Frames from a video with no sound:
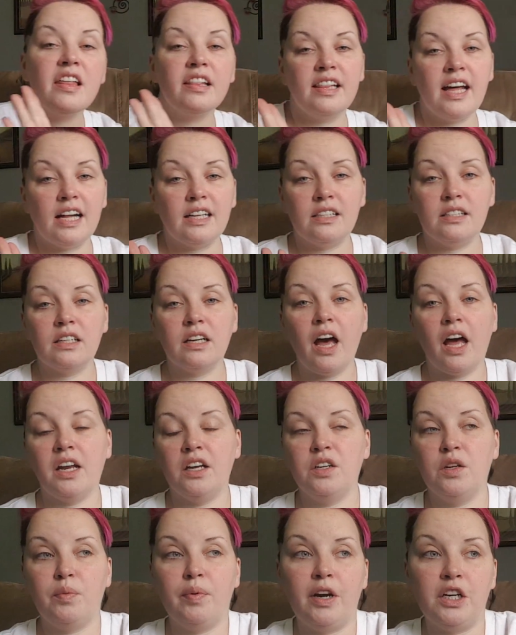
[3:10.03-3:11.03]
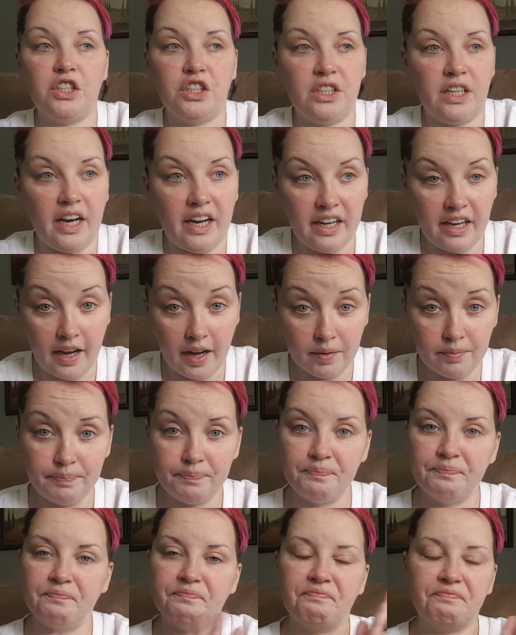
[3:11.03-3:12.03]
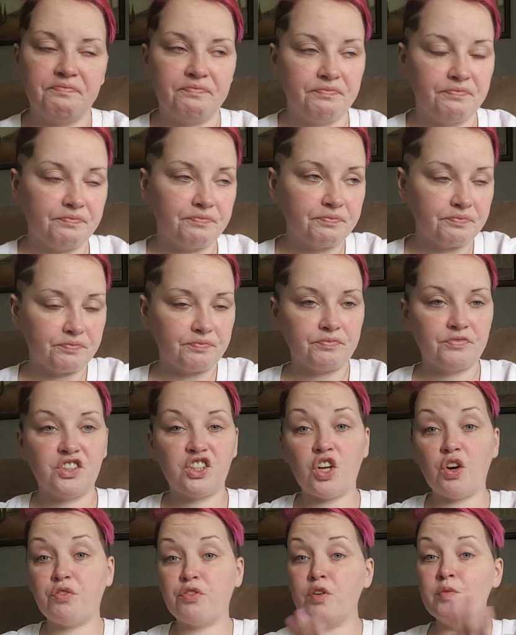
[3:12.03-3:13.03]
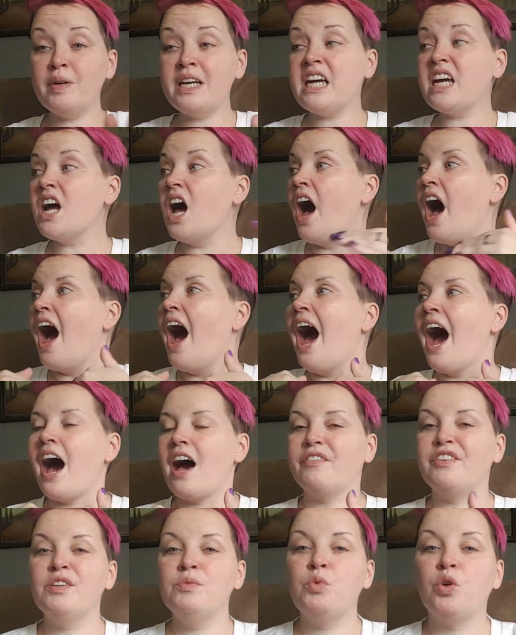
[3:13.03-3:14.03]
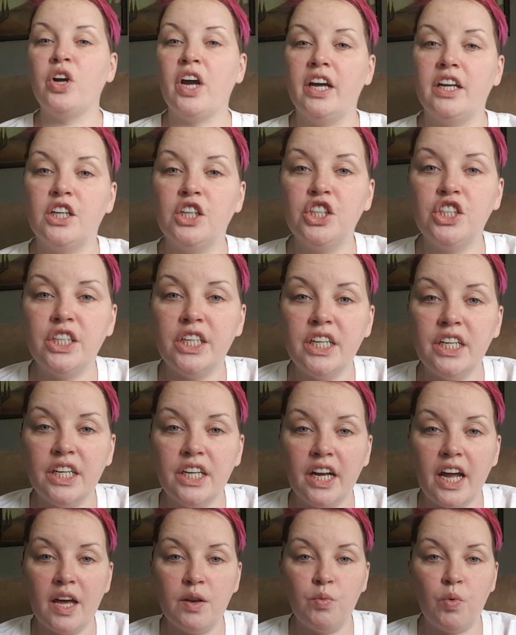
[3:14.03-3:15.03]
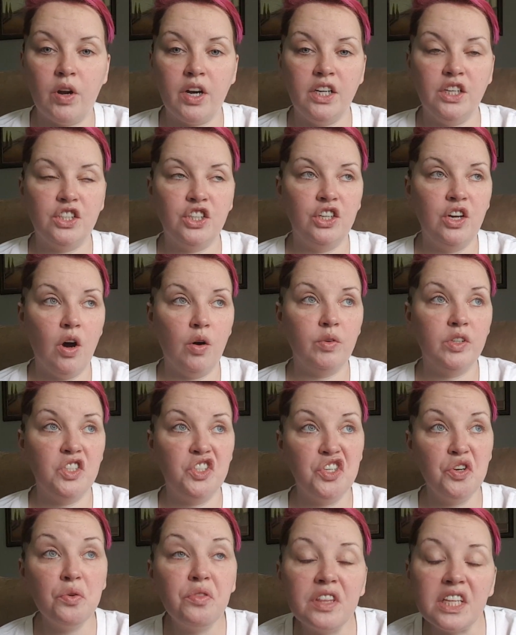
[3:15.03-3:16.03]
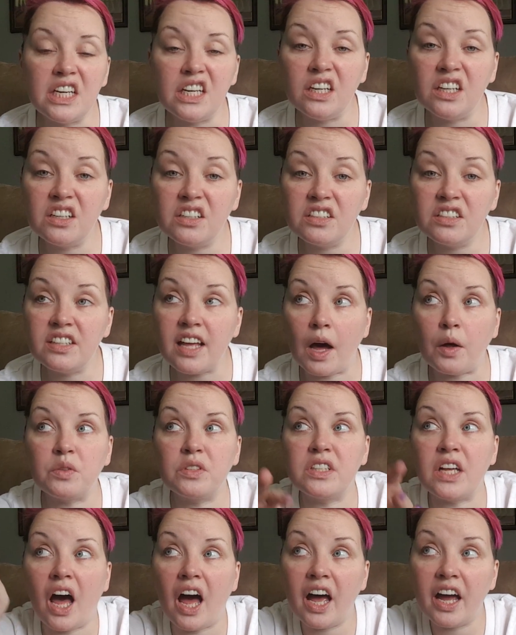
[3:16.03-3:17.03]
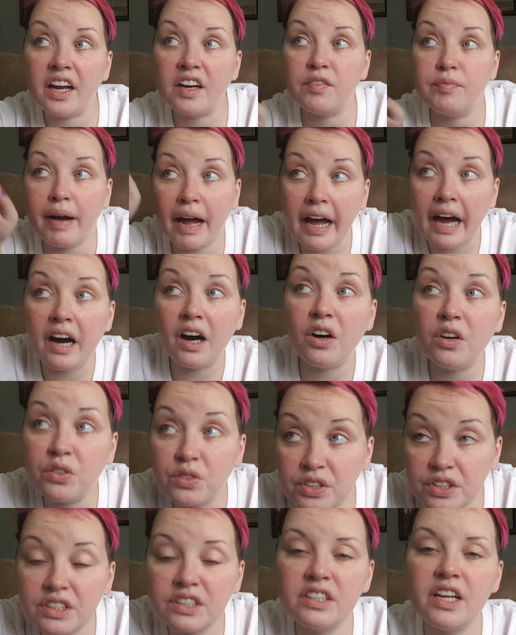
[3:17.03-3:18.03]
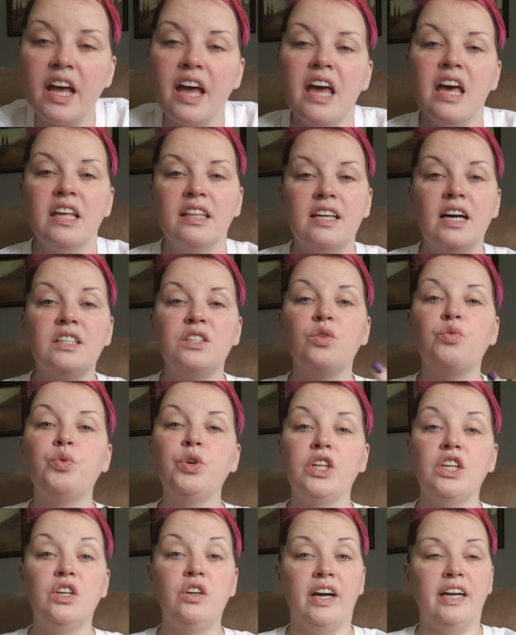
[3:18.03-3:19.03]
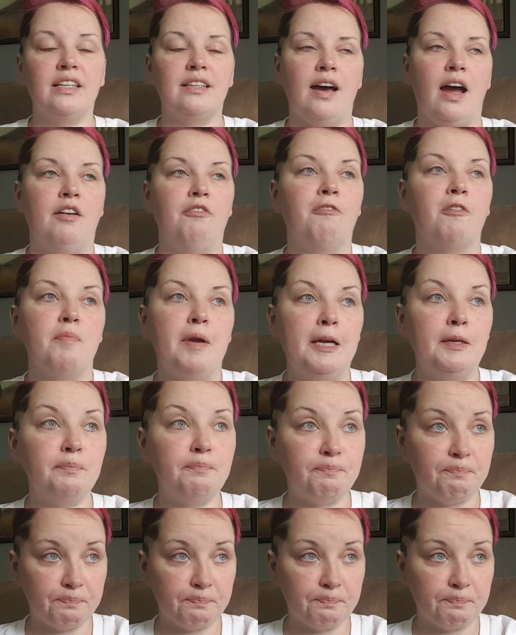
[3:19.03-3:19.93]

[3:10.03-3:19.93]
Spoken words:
That's the kind of depression that I get. So for me, having more energy and wanting to go and do things outside of my house, that's a really great sign for me.